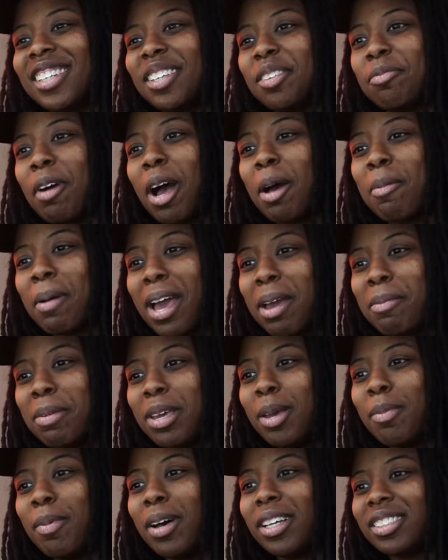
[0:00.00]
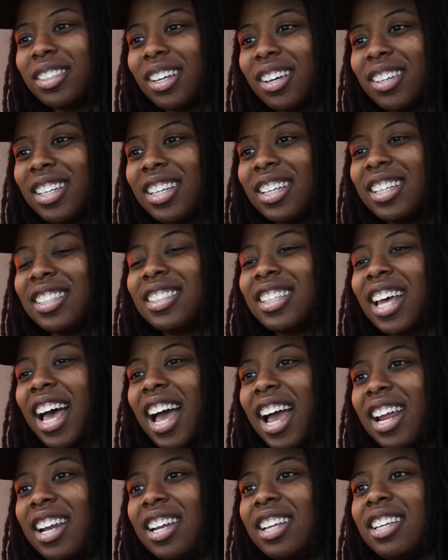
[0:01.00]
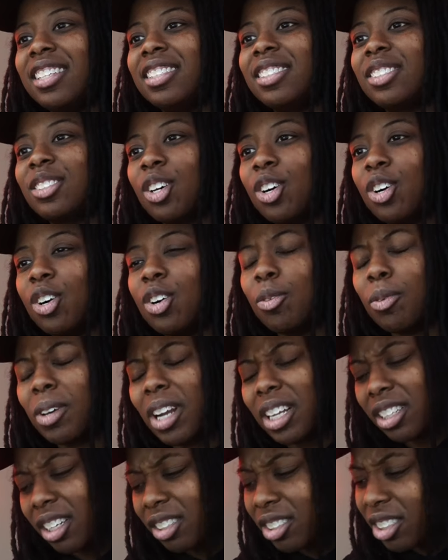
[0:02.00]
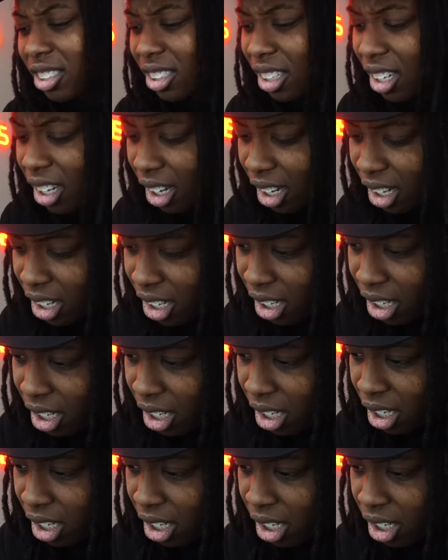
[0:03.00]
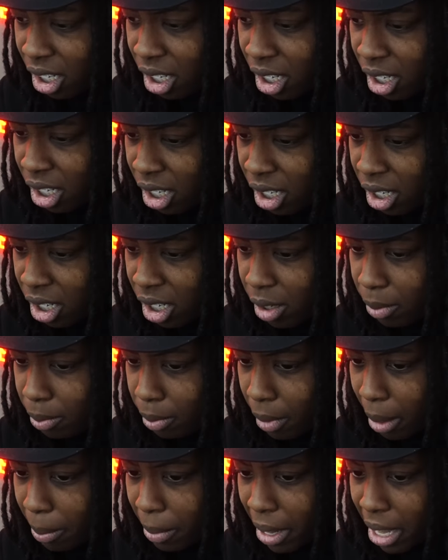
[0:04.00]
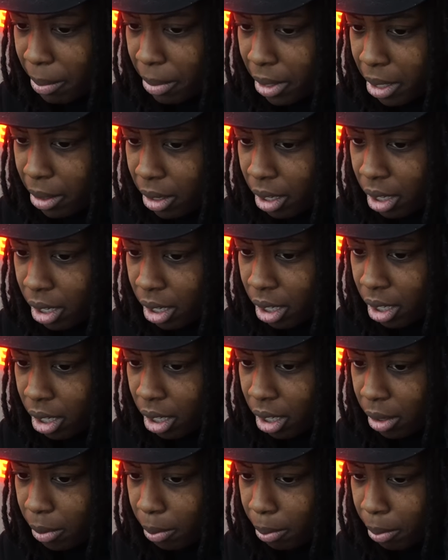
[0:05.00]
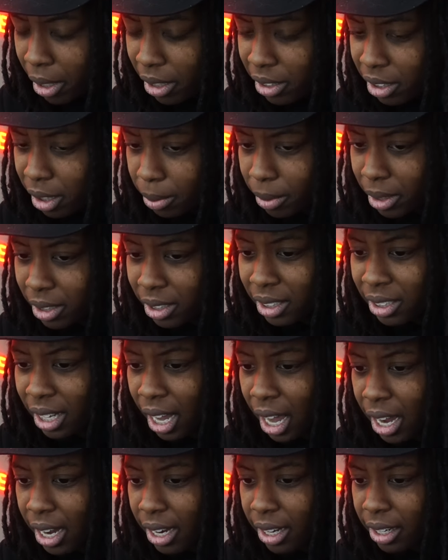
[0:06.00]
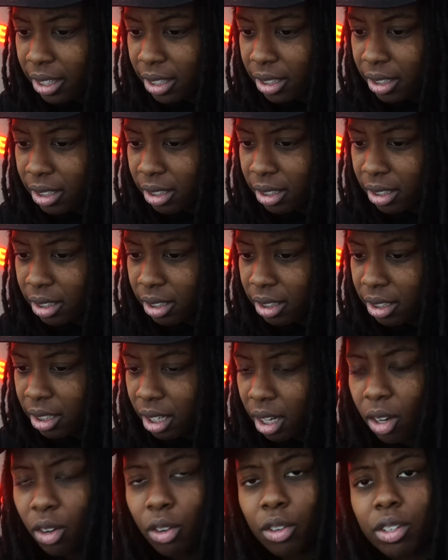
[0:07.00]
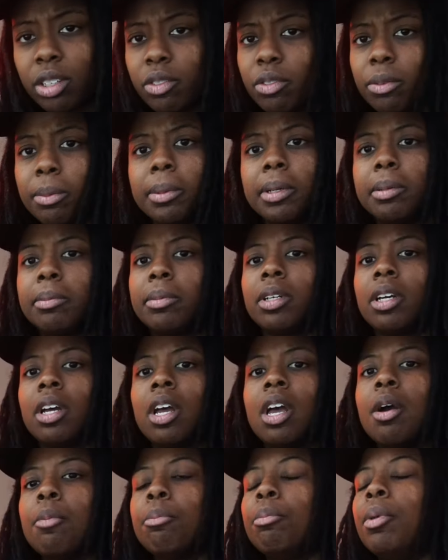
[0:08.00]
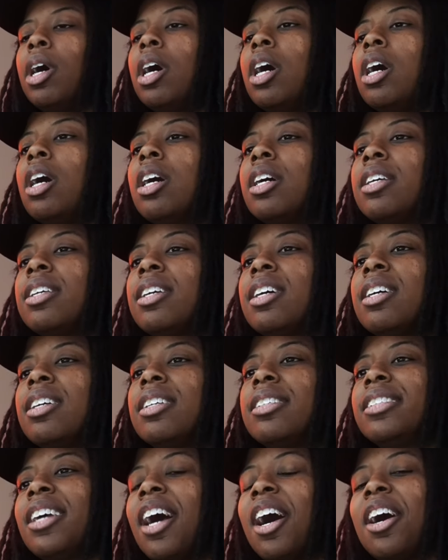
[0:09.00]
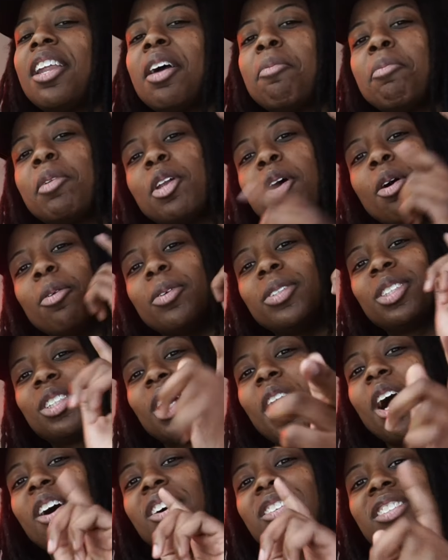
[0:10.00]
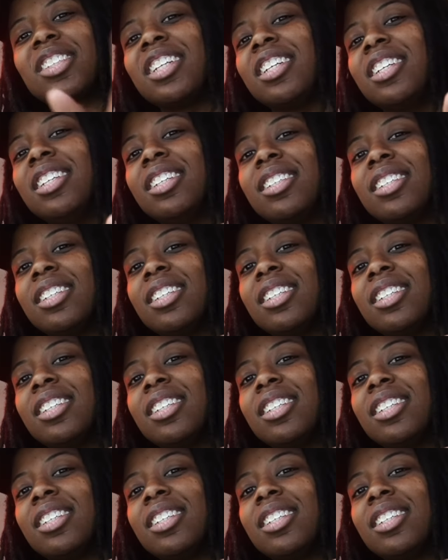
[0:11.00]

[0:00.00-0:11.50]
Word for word: My baby bust up the silence. So what I thought she said? My baby bust up the sides. I don't even remember. But oh uh, yeah, y'all let me know what y'all think.